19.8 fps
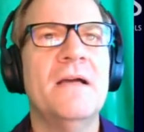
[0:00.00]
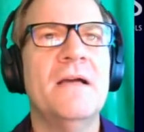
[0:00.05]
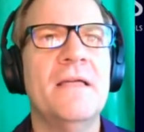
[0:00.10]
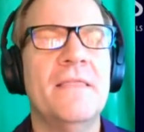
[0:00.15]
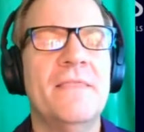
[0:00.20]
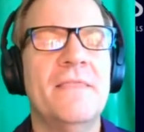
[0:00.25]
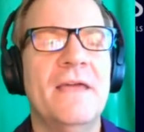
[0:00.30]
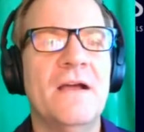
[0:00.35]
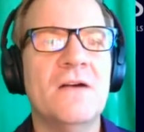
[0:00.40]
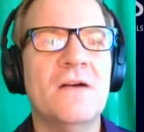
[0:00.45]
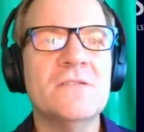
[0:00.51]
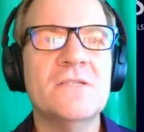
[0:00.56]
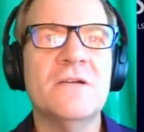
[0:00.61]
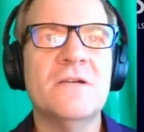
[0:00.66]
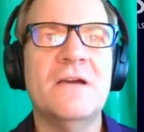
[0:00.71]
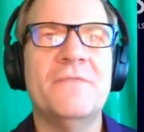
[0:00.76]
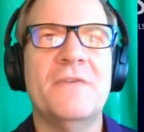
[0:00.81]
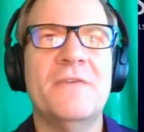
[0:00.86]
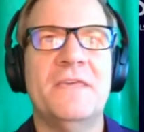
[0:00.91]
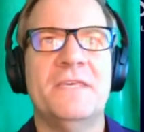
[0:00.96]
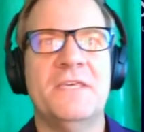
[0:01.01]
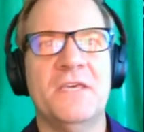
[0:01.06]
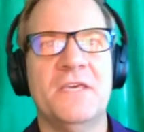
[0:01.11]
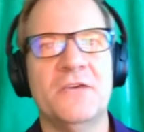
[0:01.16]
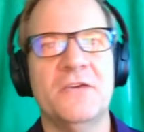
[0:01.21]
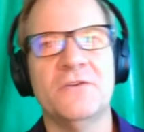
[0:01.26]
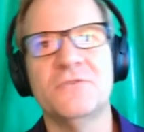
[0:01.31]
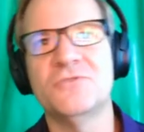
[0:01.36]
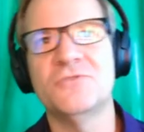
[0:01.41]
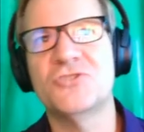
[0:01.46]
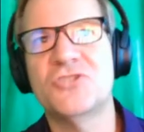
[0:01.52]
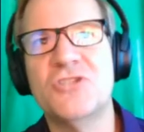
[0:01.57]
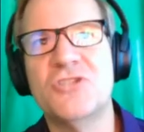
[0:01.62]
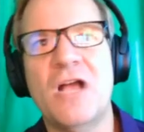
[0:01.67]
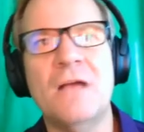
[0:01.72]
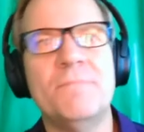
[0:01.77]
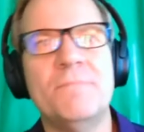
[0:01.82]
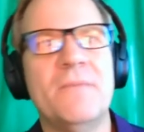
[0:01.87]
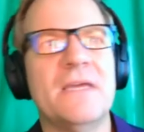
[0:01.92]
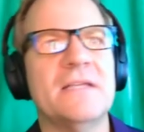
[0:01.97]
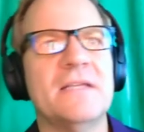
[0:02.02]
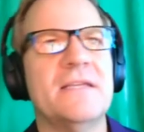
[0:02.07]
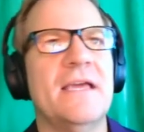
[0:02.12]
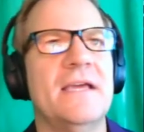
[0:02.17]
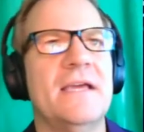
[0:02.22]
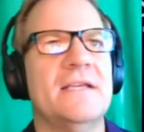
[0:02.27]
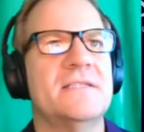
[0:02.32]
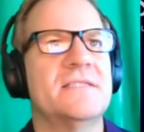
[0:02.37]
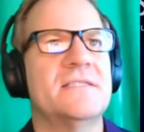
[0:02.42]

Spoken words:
They also have huge shopping days.